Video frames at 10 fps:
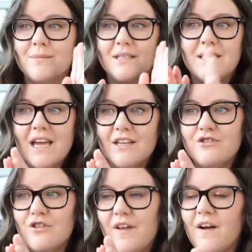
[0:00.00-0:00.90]

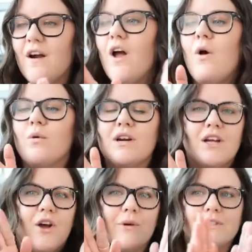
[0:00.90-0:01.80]
engaged there. We're gonna
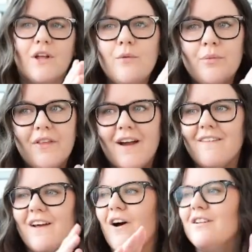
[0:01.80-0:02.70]
go elope there.
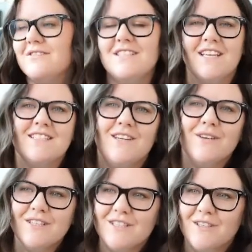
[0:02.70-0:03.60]
Like all of these things things that you can do